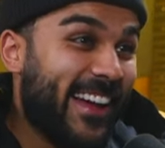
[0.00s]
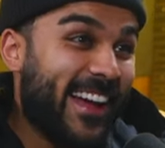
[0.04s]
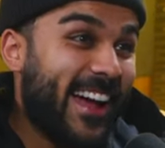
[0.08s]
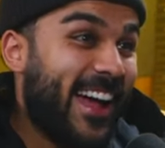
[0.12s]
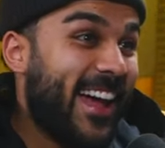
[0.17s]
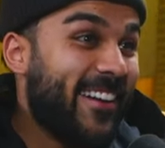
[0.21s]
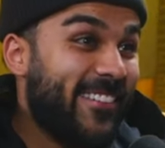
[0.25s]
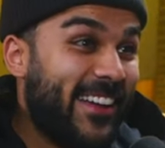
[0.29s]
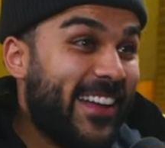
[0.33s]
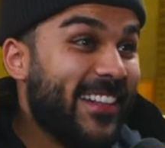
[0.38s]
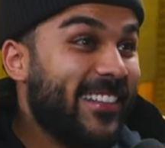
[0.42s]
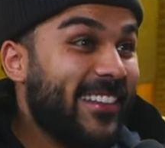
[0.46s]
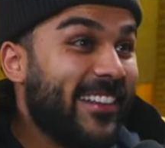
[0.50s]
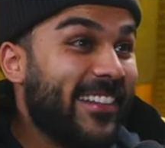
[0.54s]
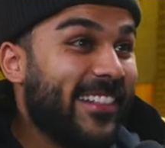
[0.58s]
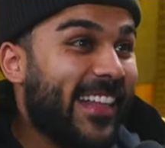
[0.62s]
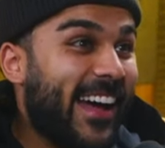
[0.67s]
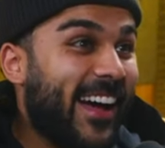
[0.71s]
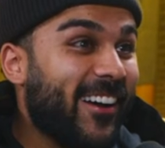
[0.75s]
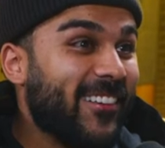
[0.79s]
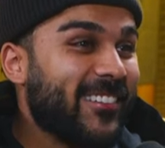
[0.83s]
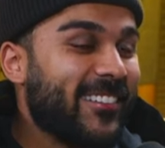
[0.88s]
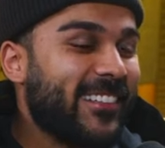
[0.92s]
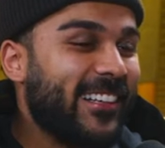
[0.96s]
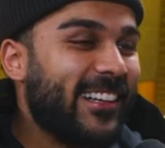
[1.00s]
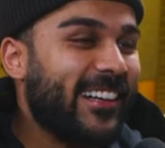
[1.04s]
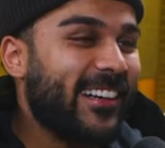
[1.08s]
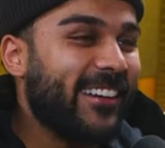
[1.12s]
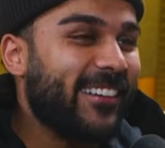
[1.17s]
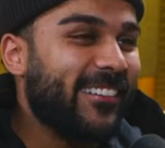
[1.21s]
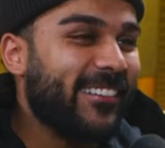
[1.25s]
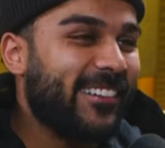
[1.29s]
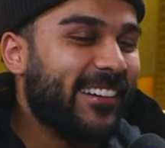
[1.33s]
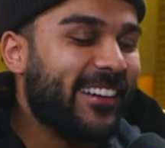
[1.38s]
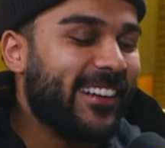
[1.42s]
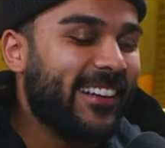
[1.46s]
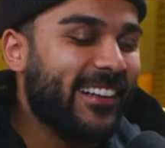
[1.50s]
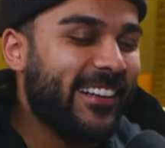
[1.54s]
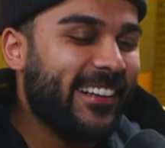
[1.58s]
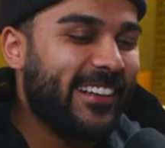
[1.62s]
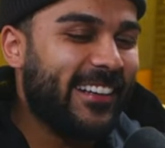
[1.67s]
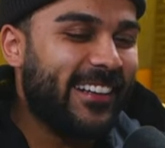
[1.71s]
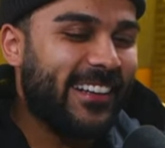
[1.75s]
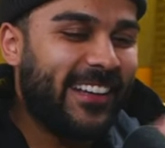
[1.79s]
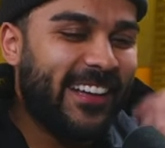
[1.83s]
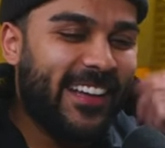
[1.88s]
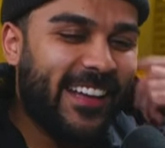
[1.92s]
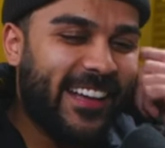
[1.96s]
I have eighteen thousand now, right?
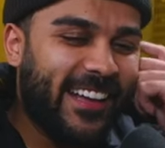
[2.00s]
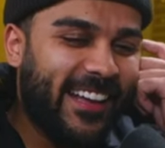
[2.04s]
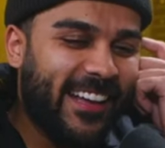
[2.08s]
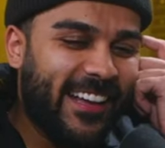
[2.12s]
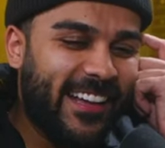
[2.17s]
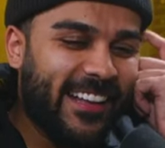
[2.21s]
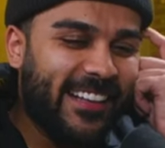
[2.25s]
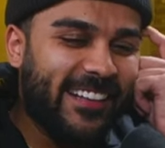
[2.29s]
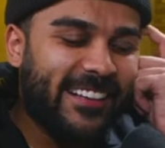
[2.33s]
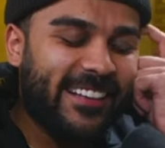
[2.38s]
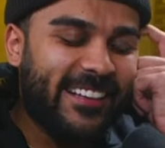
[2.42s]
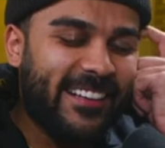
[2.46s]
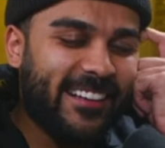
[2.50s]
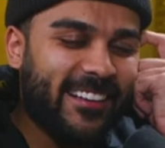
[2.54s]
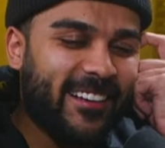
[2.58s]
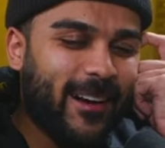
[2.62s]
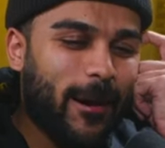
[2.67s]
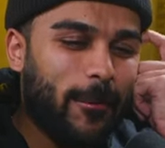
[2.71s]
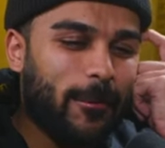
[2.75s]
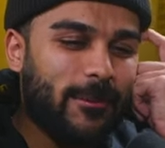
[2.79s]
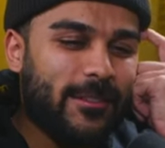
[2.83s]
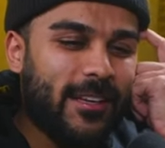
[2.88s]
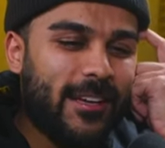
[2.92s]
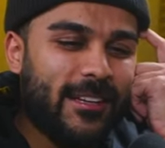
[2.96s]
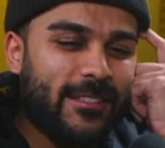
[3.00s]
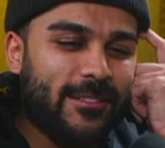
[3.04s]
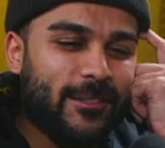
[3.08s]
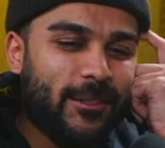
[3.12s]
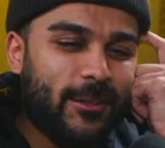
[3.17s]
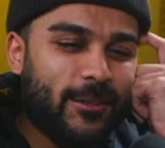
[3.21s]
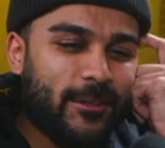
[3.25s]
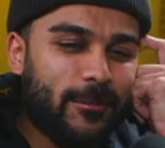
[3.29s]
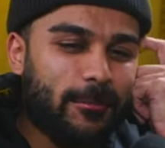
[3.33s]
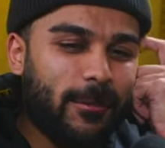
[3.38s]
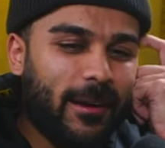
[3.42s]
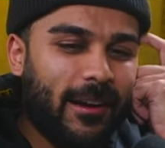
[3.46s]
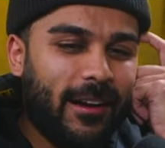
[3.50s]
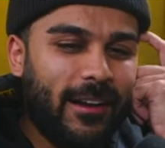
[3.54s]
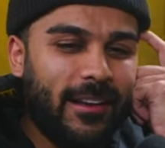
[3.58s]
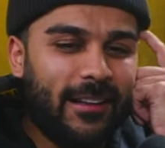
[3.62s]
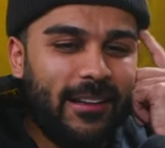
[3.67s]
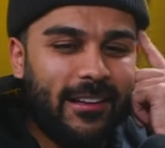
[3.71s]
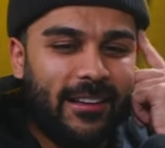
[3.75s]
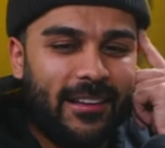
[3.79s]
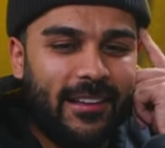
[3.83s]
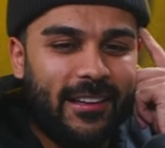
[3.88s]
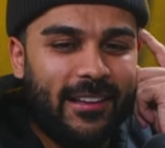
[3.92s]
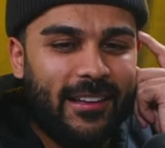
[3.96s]
And a couple days goes
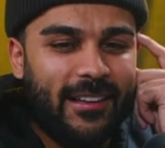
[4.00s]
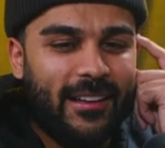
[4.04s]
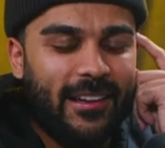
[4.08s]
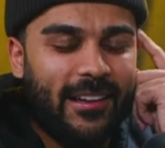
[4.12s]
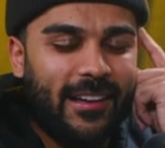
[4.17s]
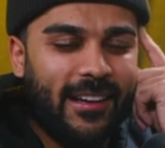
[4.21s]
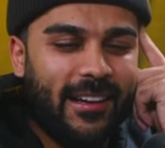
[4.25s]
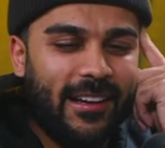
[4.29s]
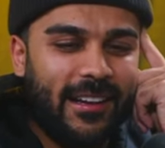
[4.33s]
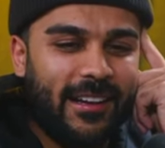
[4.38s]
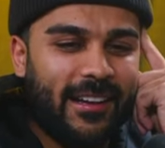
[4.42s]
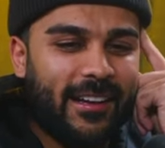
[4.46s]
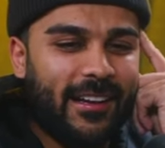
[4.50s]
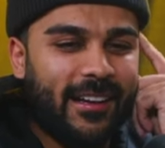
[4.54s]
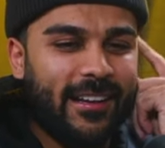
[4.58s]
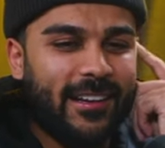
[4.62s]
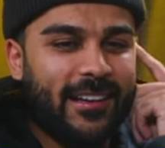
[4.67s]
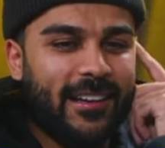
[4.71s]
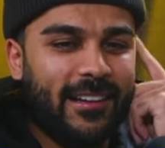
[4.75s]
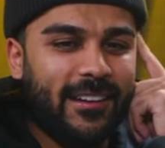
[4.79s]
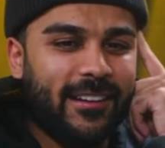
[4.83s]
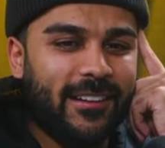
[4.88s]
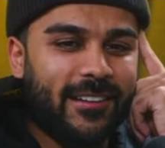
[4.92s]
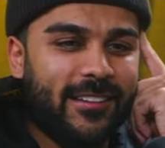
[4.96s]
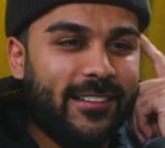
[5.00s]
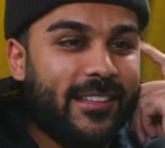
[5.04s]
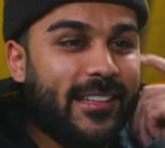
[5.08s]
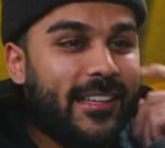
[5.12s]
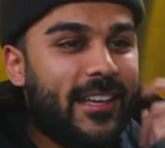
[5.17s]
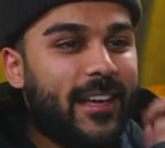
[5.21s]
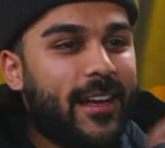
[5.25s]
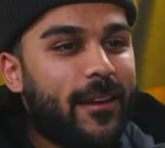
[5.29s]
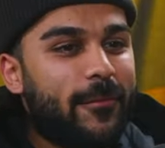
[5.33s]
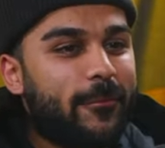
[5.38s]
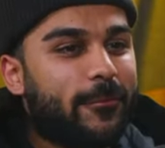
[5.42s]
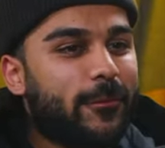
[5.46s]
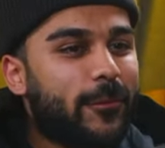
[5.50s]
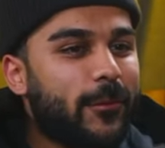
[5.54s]
by and I get a DM